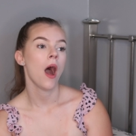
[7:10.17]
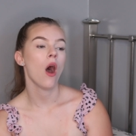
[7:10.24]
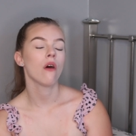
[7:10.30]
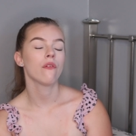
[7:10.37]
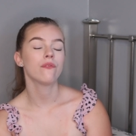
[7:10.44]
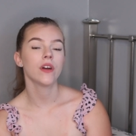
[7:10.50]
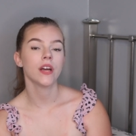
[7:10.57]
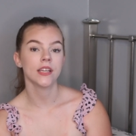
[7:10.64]

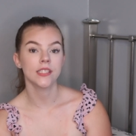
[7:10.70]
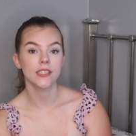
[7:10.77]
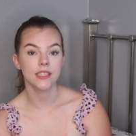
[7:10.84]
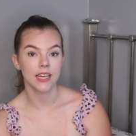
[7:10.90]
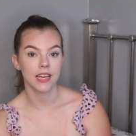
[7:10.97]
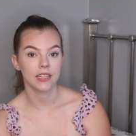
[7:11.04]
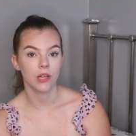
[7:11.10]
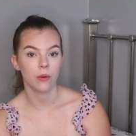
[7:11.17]
Our first
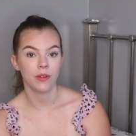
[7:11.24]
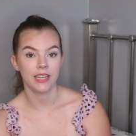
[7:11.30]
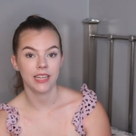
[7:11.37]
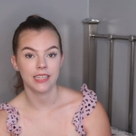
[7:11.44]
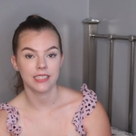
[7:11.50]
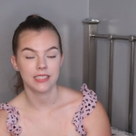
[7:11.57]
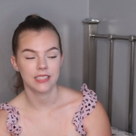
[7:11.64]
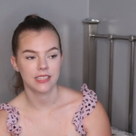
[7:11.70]
thing that we
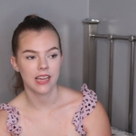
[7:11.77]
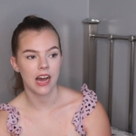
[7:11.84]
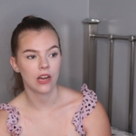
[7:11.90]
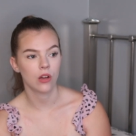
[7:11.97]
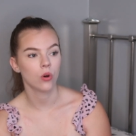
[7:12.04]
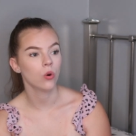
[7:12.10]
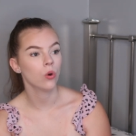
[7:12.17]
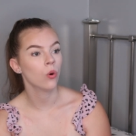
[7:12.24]
needed to
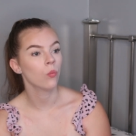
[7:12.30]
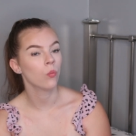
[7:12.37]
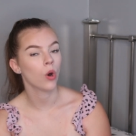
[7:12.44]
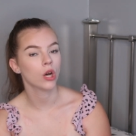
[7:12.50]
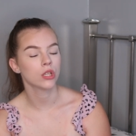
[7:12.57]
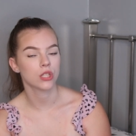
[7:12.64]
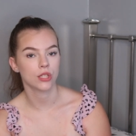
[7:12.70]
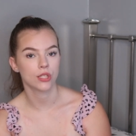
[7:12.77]
tackle
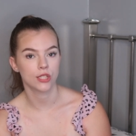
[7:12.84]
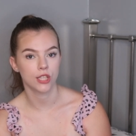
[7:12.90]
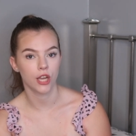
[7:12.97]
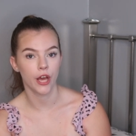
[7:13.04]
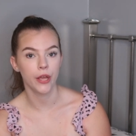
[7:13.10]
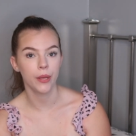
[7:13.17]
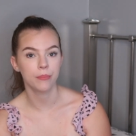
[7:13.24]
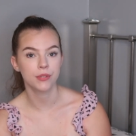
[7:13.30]
was
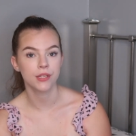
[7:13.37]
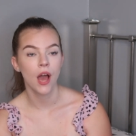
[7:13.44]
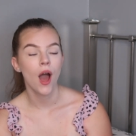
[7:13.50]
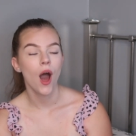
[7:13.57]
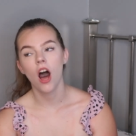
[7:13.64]
slopes.